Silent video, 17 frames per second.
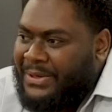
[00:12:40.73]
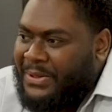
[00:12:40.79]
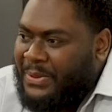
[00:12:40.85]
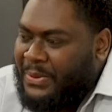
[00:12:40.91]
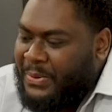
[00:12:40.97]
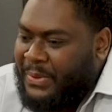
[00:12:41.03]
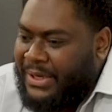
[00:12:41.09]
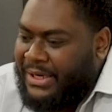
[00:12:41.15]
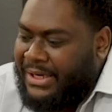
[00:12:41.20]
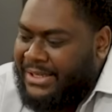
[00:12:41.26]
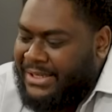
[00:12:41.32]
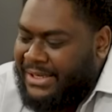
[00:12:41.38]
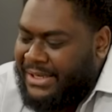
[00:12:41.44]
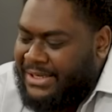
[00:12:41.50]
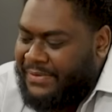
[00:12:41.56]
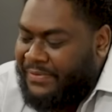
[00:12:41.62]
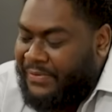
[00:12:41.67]
Well,
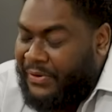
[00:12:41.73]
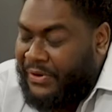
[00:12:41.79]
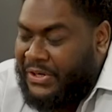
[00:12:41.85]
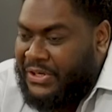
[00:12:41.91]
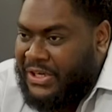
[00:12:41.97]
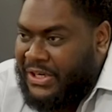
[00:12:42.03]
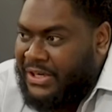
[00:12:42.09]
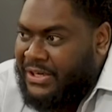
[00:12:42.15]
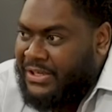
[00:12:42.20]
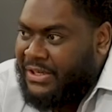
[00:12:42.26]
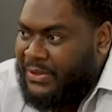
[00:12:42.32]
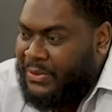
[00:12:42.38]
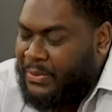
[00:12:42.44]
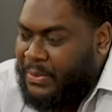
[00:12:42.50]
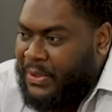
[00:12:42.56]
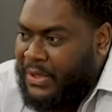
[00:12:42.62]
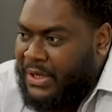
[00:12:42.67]
it's very challenging, to
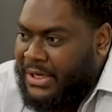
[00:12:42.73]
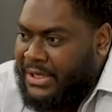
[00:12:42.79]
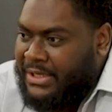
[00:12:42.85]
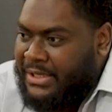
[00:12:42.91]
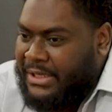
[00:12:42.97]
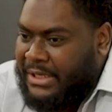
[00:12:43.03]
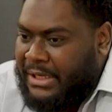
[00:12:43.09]
be honest.